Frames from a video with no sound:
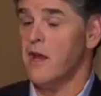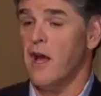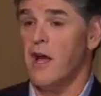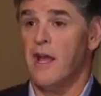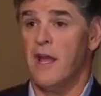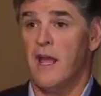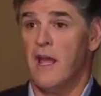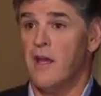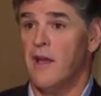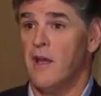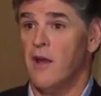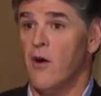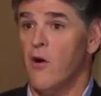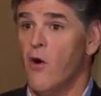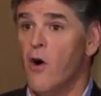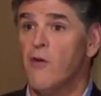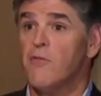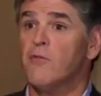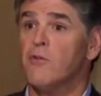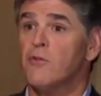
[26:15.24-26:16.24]
I
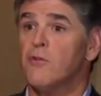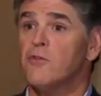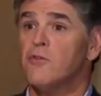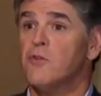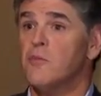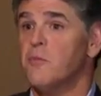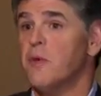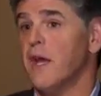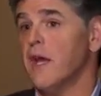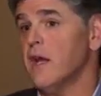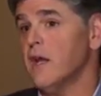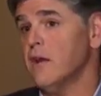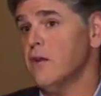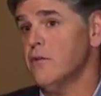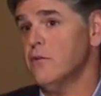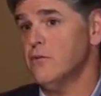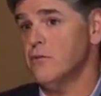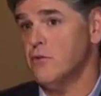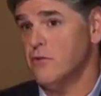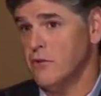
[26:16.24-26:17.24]
offered to pay
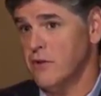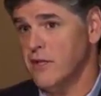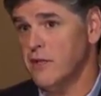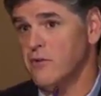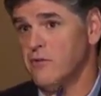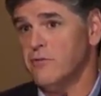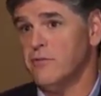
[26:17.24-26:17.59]
your legal